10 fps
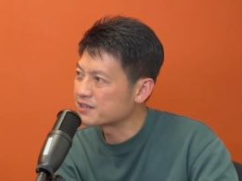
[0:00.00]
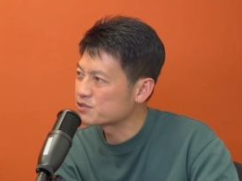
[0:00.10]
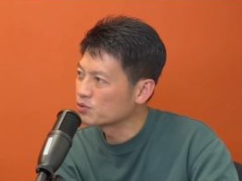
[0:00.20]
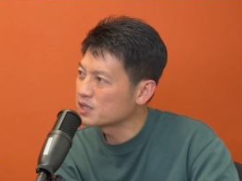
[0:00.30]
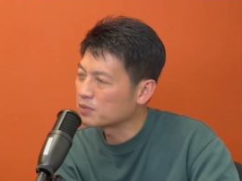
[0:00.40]
there
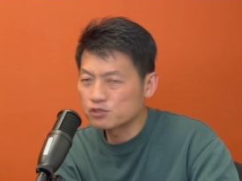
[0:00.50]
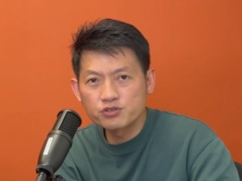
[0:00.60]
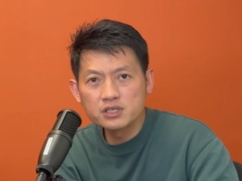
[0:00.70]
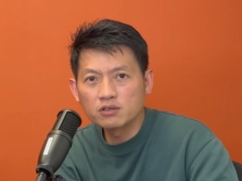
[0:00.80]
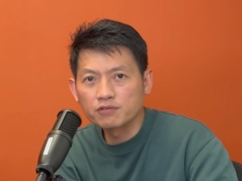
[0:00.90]
is only about
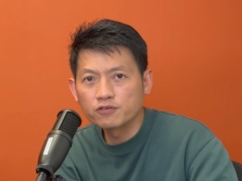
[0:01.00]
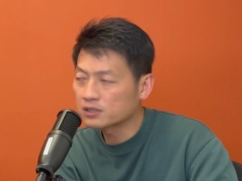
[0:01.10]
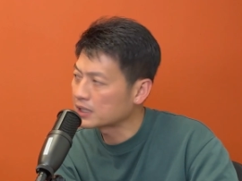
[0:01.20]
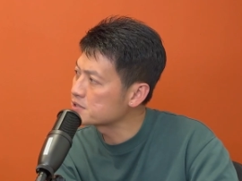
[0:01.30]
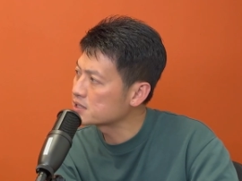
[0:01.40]
three or
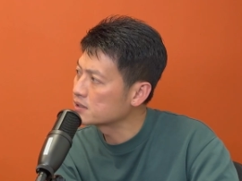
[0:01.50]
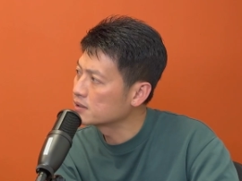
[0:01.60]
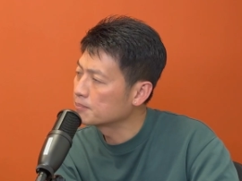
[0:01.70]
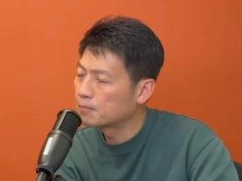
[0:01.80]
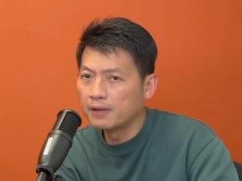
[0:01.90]
four times
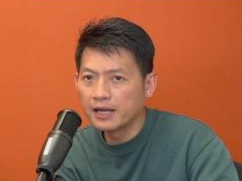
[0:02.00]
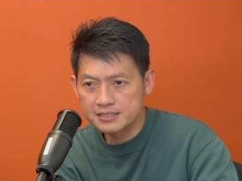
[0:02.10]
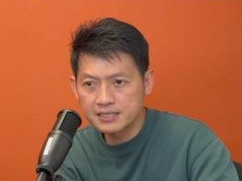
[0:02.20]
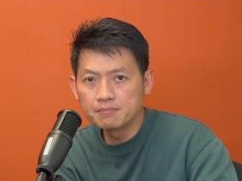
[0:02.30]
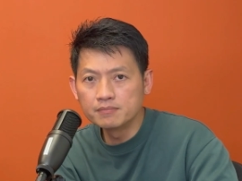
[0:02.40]

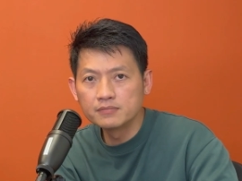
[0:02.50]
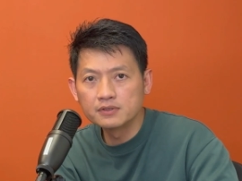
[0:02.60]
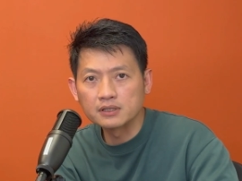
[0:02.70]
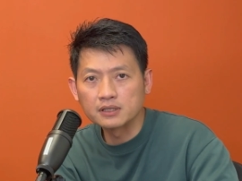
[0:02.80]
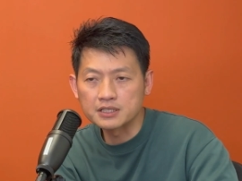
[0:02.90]
exam
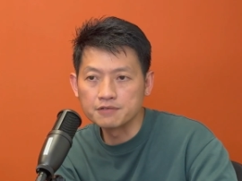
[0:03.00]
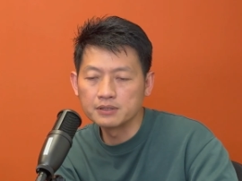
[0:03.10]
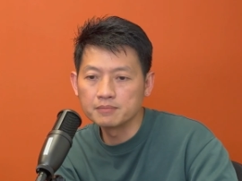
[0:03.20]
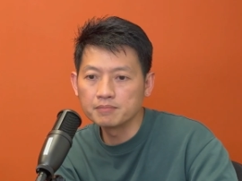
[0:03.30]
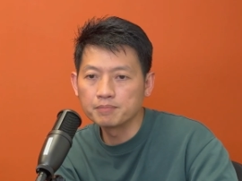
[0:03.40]
uh,
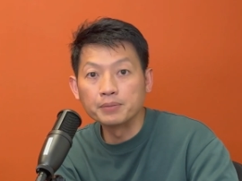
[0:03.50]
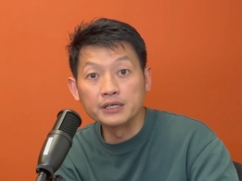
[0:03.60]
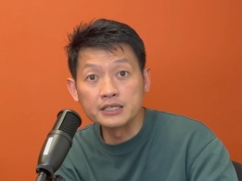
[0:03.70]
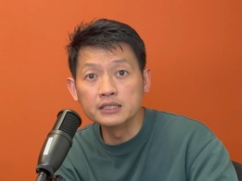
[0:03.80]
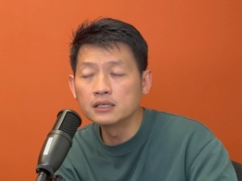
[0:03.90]
given per
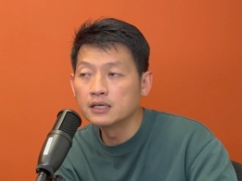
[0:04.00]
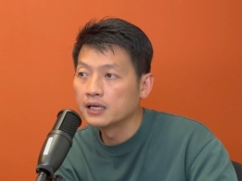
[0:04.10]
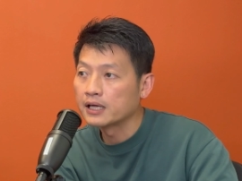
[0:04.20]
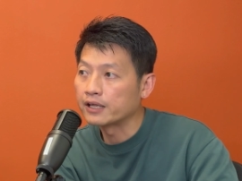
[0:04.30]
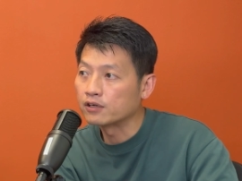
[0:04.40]
year,
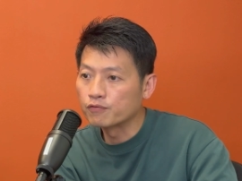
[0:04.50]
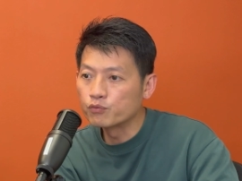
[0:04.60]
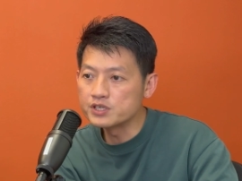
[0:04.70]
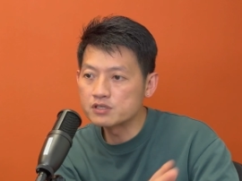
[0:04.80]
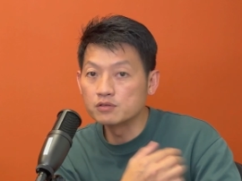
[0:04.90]
and of
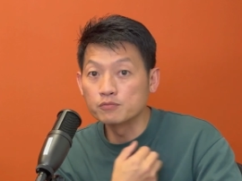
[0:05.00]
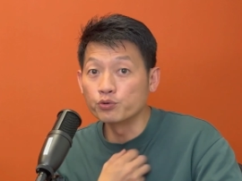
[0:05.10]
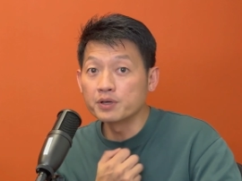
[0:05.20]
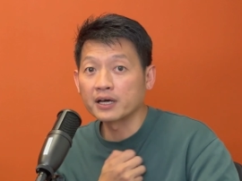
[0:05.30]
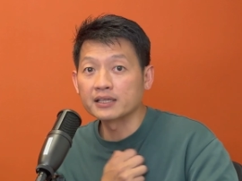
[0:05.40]
which
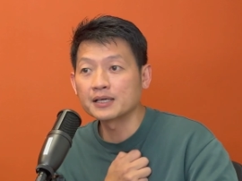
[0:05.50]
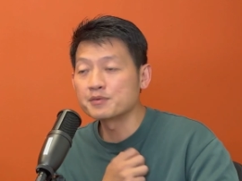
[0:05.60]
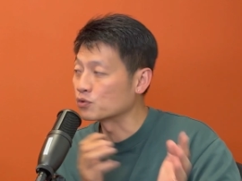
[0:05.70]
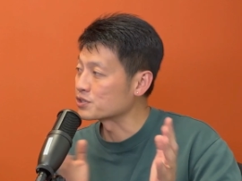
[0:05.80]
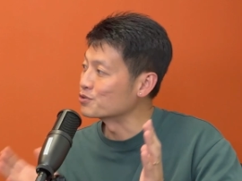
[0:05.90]
during my time
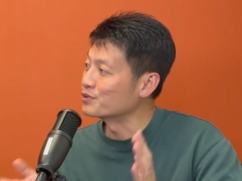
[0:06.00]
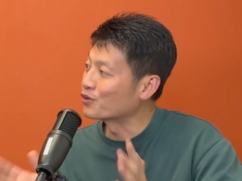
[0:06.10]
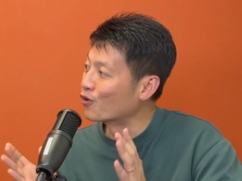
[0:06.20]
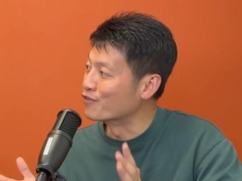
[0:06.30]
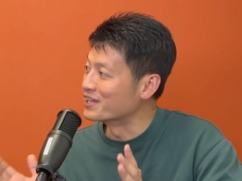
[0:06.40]
it was during
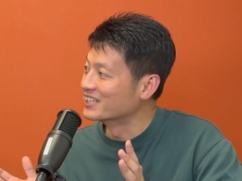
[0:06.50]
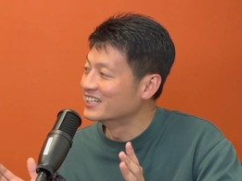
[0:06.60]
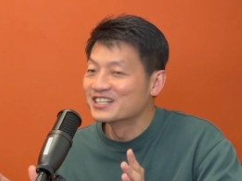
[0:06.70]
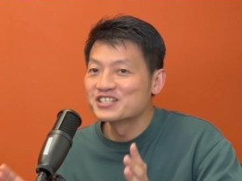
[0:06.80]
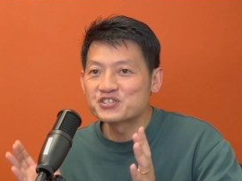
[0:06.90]
COVID.
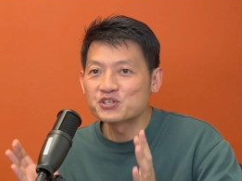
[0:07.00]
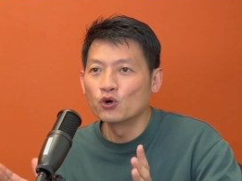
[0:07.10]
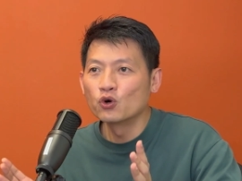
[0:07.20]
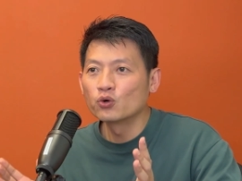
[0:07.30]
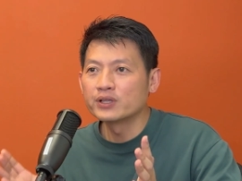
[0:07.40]

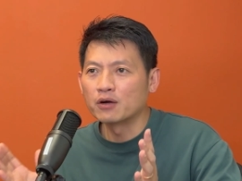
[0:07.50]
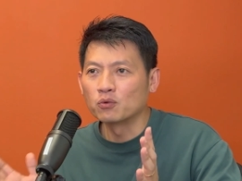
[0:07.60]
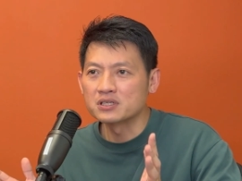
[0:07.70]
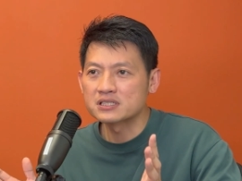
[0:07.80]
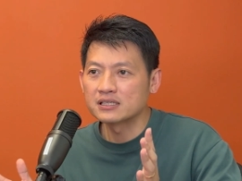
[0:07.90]
So there
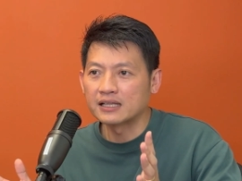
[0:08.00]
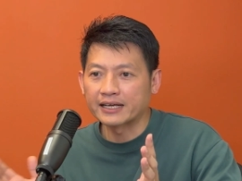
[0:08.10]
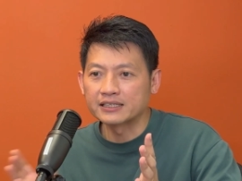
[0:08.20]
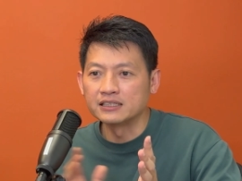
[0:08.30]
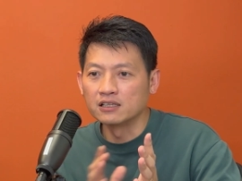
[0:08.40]
was
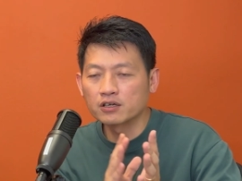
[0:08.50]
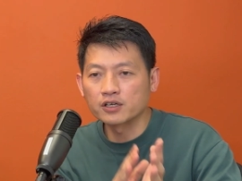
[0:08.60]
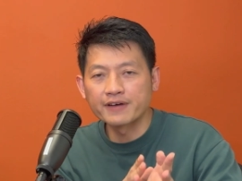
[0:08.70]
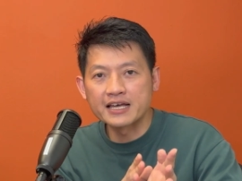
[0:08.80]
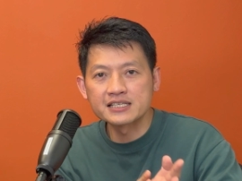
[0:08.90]
like a lot
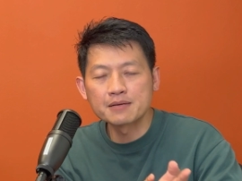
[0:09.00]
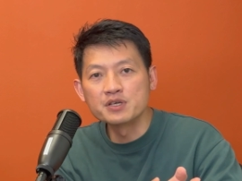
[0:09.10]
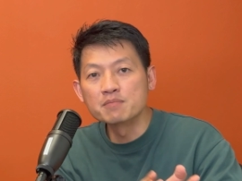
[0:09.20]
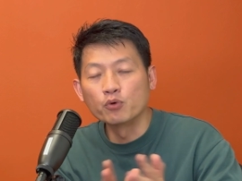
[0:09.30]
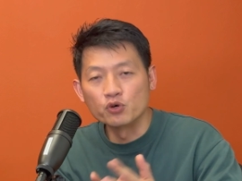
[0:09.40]
of exam
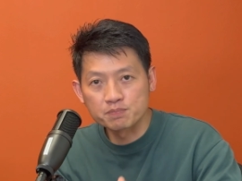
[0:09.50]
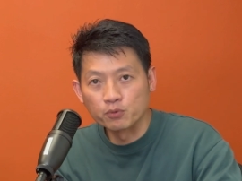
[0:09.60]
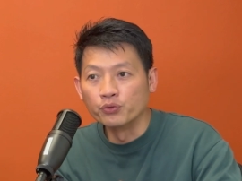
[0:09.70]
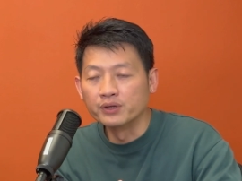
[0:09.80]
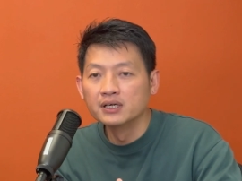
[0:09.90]
being
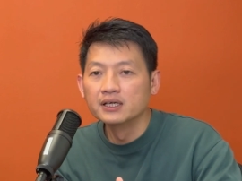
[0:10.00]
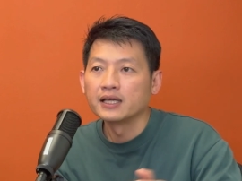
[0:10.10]
postponed,